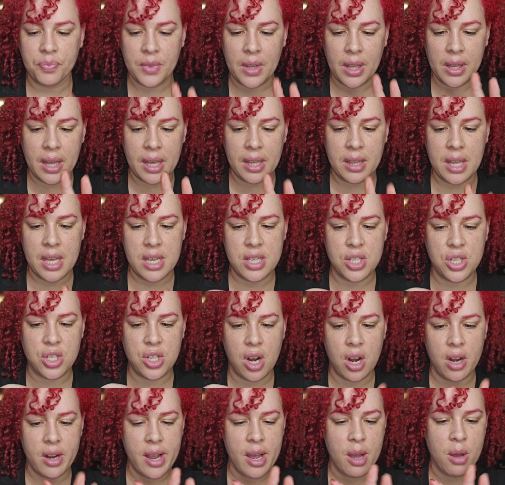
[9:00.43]
like they
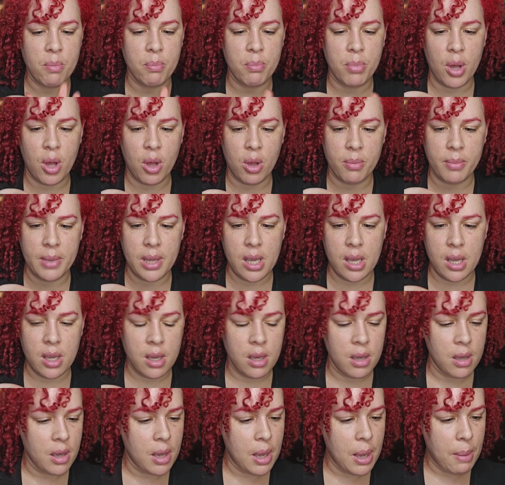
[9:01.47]
start out balmy,
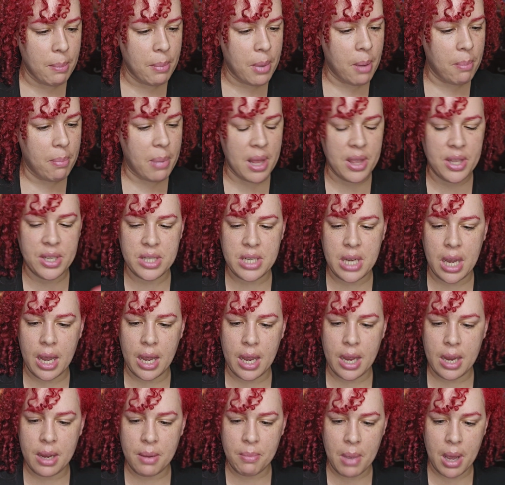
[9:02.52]
but by the
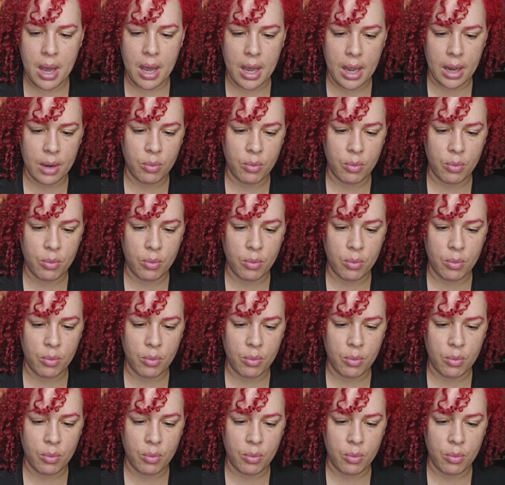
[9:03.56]
time I